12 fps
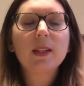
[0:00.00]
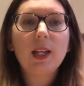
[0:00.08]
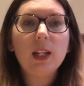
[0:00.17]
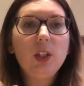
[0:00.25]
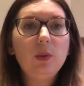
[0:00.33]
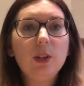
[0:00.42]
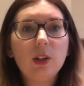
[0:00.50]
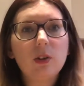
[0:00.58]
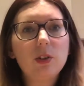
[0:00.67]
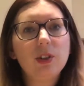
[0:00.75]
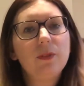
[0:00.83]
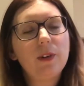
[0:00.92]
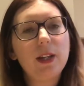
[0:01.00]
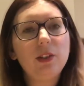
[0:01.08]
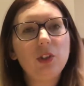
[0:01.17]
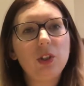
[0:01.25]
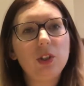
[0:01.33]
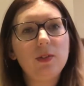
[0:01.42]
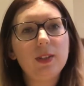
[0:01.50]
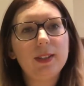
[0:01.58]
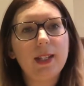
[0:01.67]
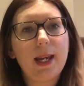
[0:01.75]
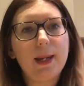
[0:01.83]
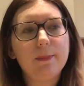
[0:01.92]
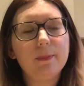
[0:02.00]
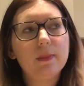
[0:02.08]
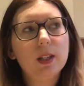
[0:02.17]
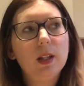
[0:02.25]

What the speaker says: Can you encourage a friend to do the same?